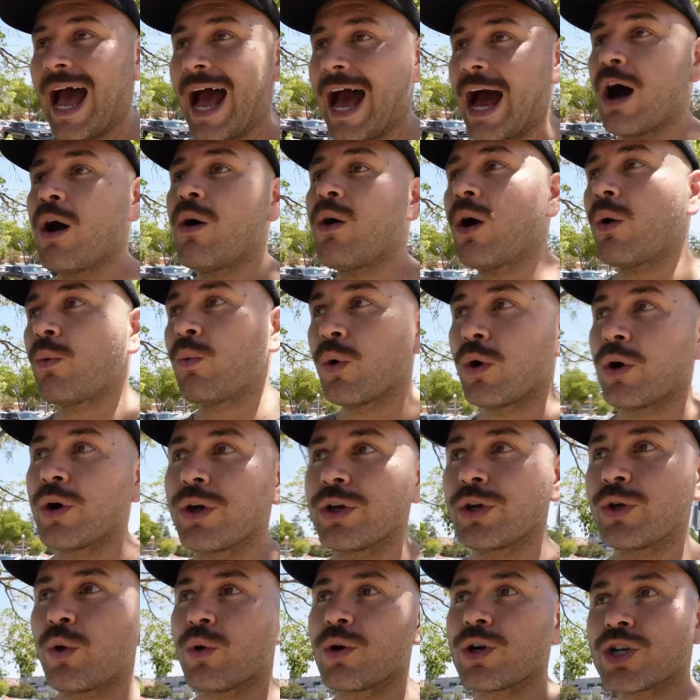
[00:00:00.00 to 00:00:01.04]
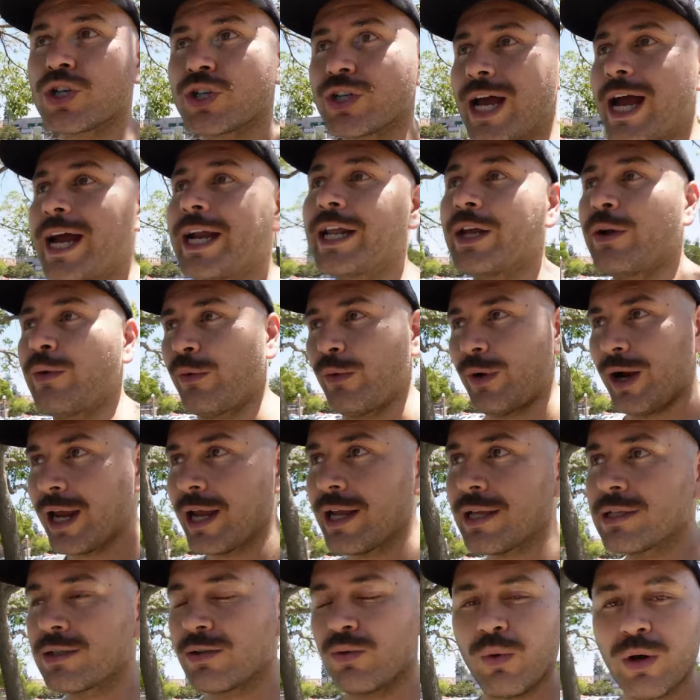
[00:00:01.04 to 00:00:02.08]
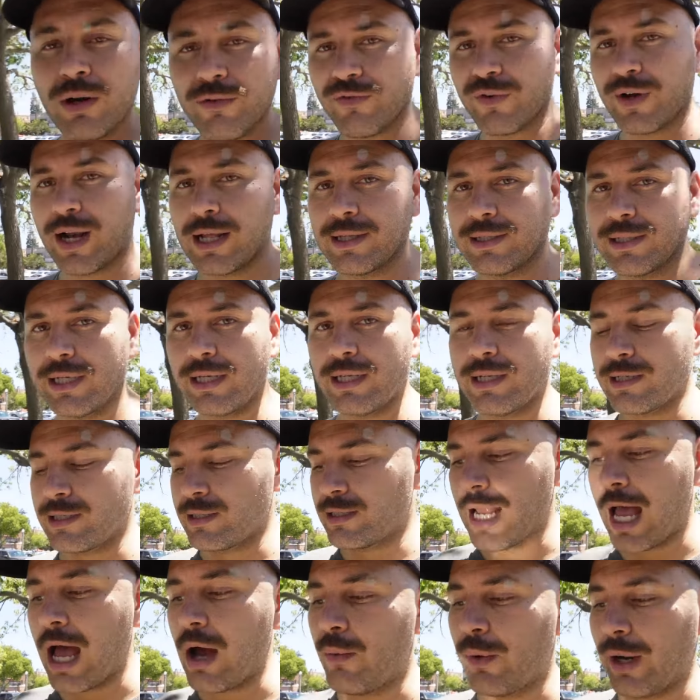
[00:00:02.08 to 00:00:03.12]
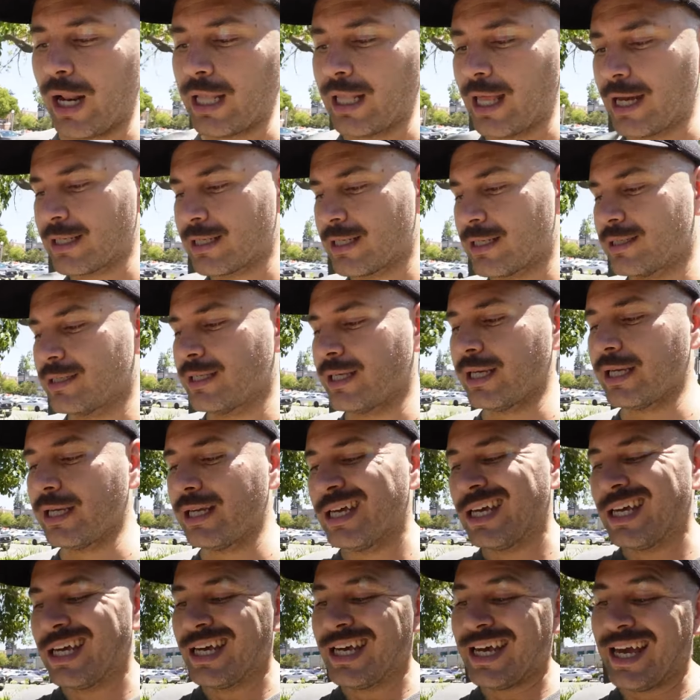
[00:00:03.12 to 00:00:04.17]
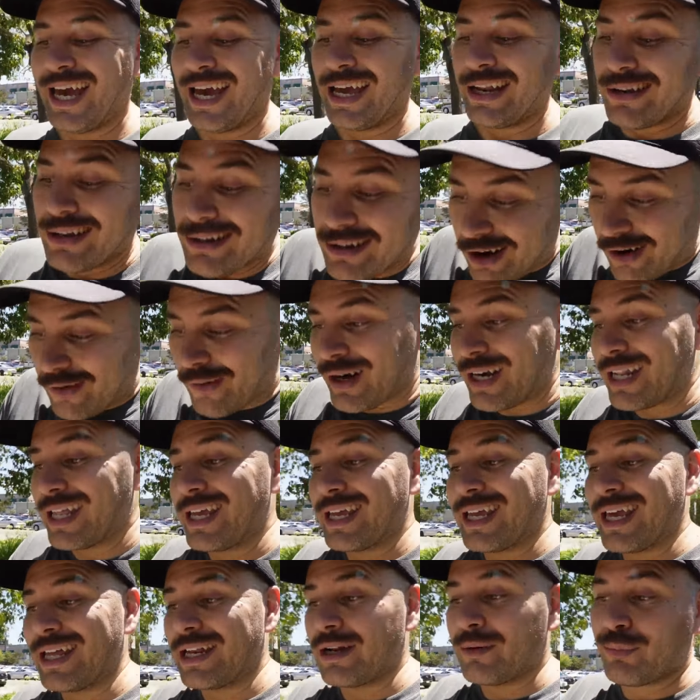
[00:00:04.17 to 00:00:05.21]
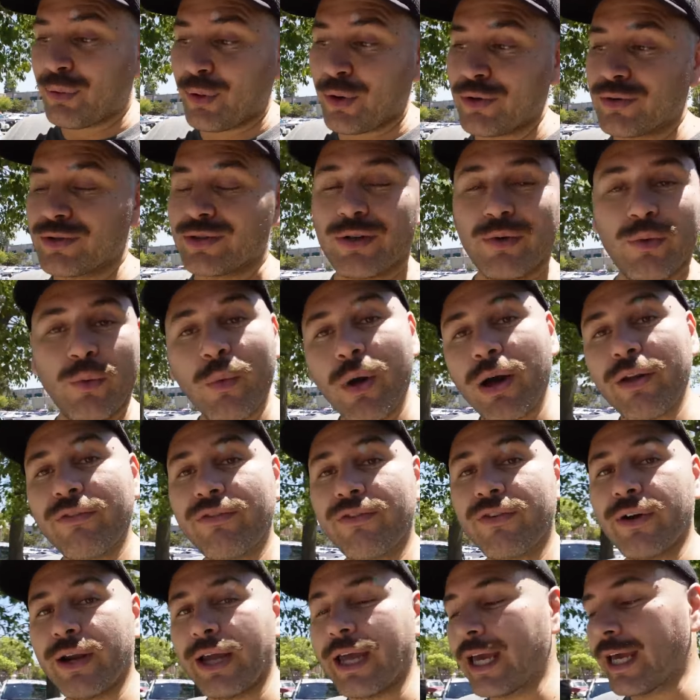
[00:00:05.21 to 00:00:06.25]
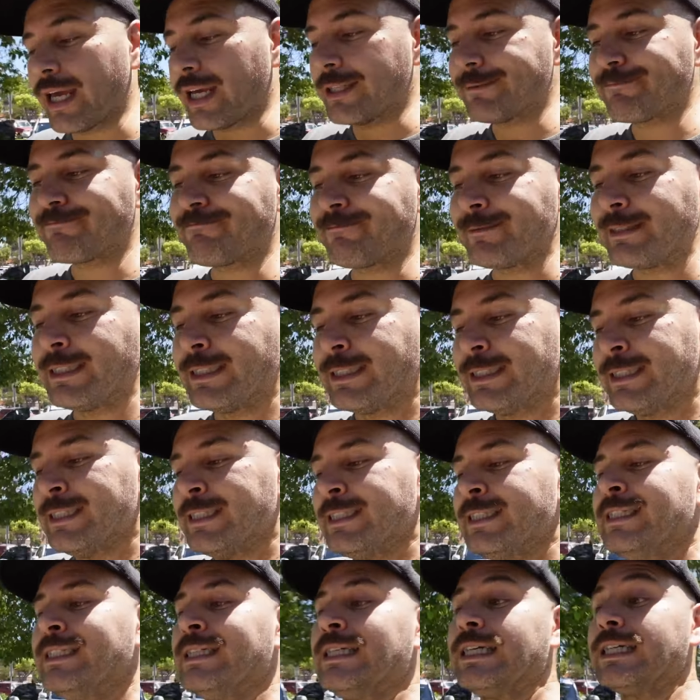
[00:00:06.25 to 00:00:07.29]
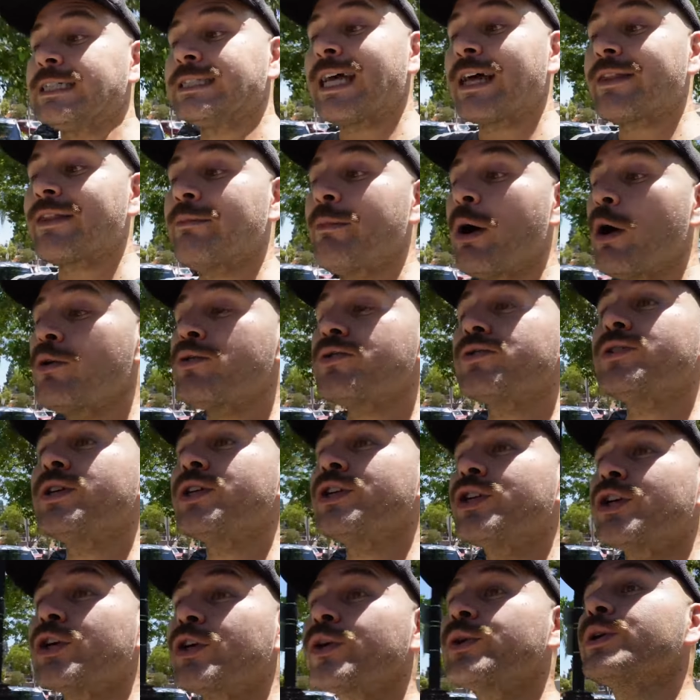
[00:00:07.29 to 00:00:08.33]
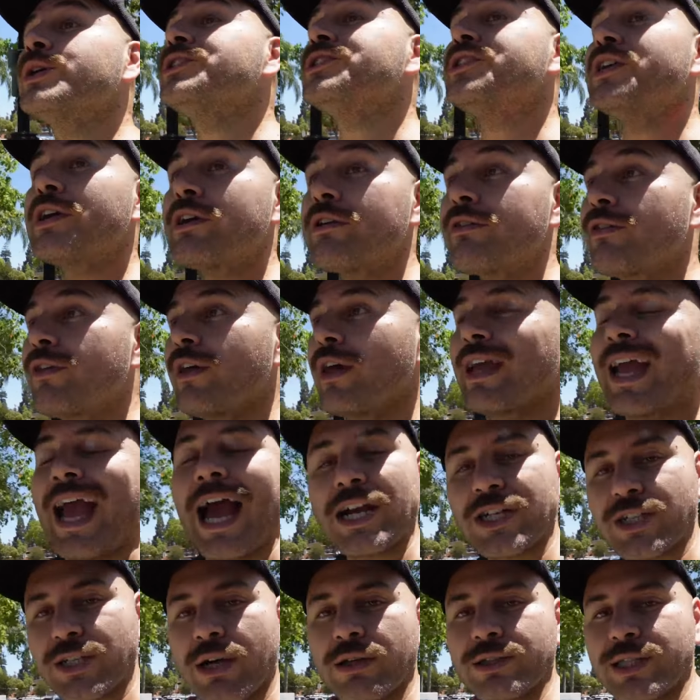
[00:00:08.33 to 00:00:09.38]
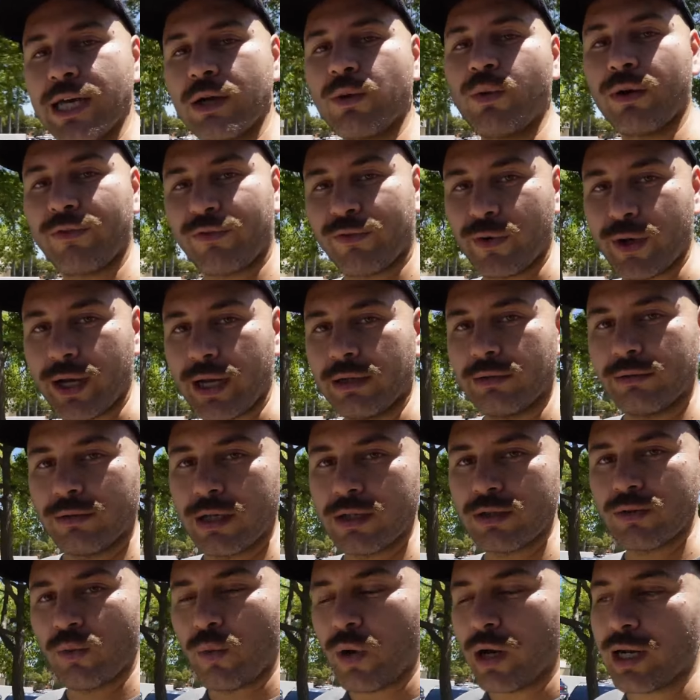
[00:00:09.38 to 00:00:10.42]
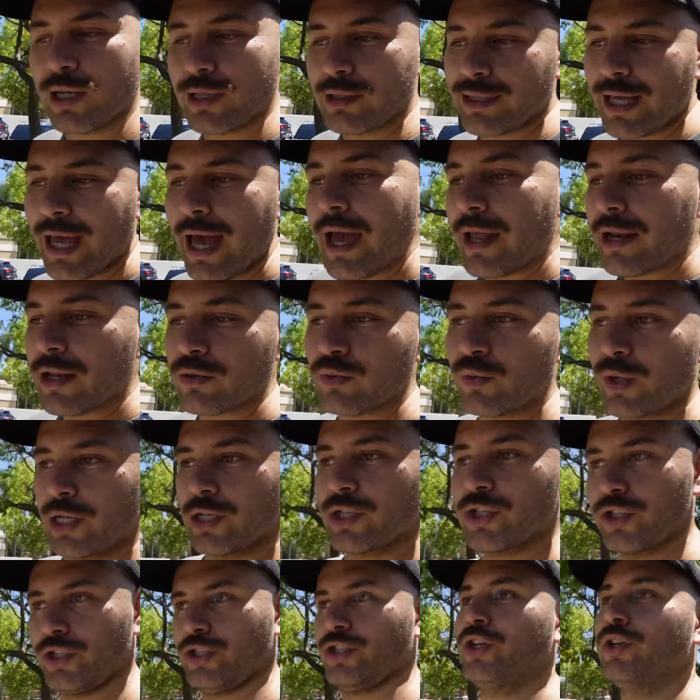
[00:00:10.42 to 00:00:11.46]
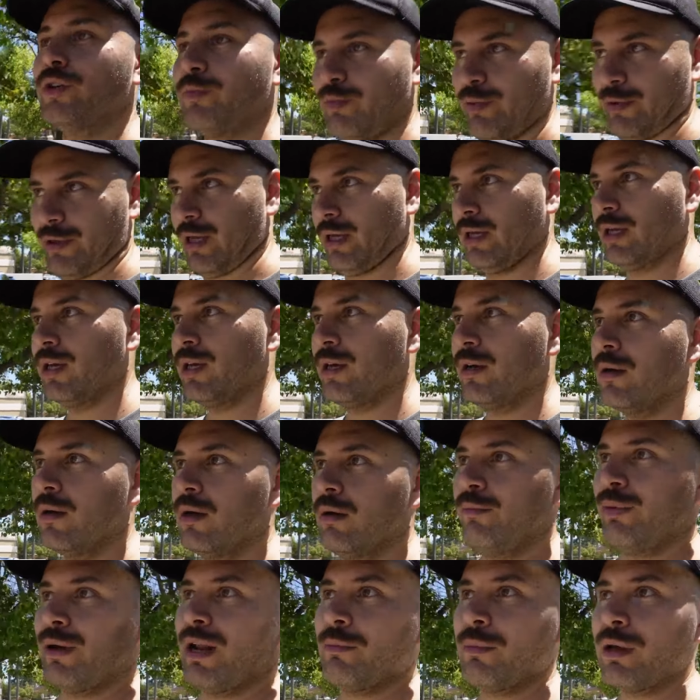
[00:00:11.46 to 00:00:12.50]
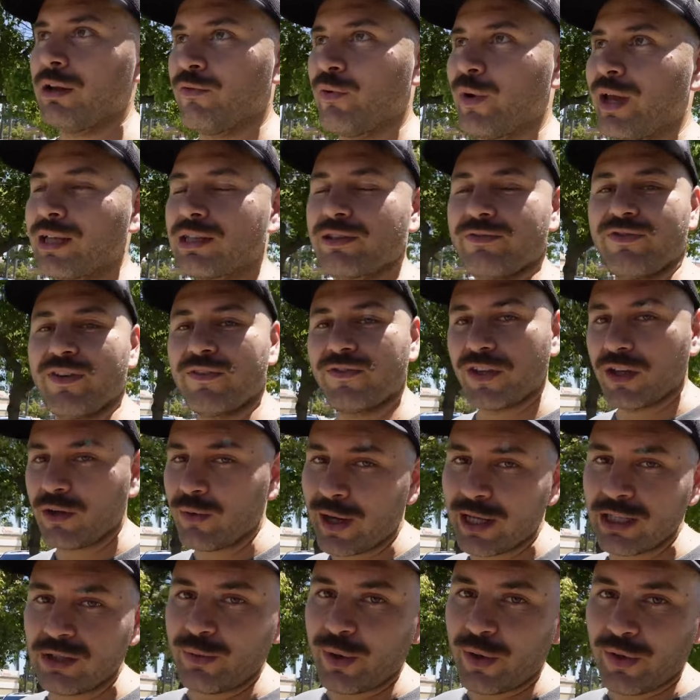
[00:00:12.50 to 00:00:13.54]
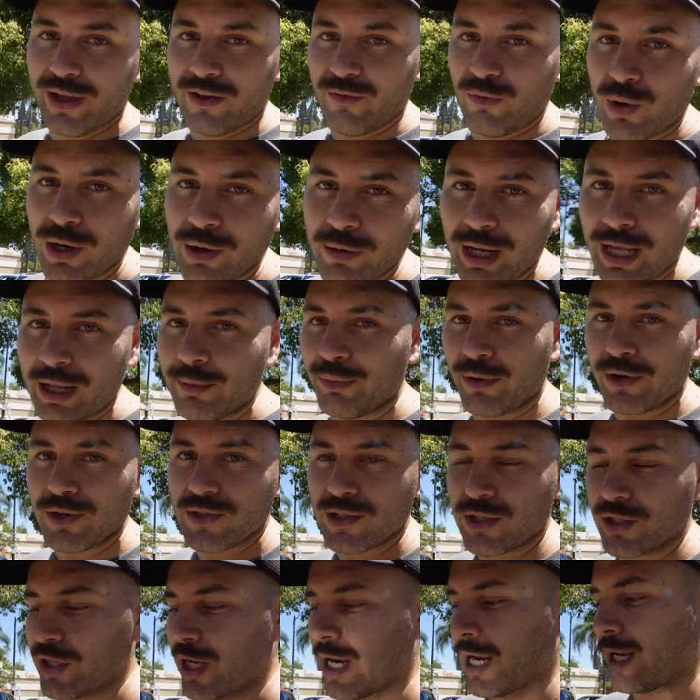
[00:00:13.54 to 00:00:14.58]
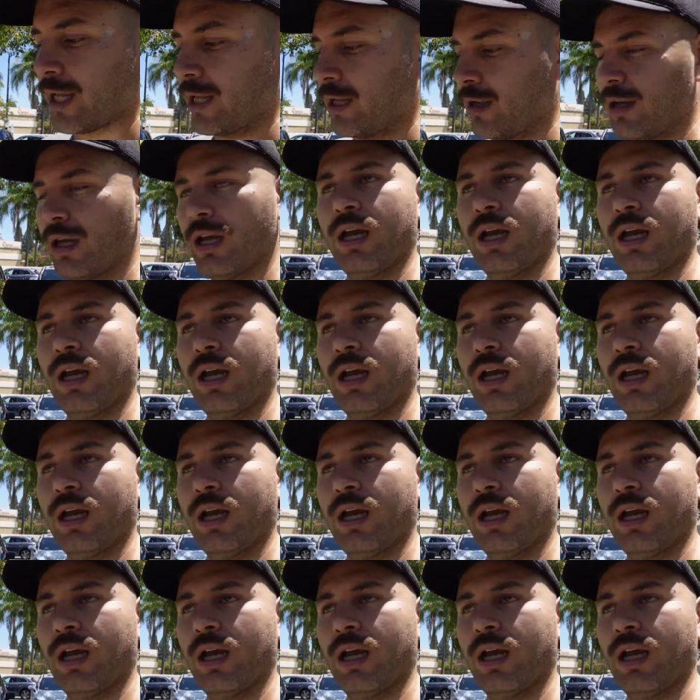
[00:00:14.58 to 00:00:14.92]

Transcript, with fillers: how were your shiny rates? One for 19 is not what I like to see. And already again in person, one for eight. Is that the most encouraging thing? Actually, I'll take one for eight, because one in 10 is what it should be. But I mean, if we get to 15 raids and we only have one in-person shiny,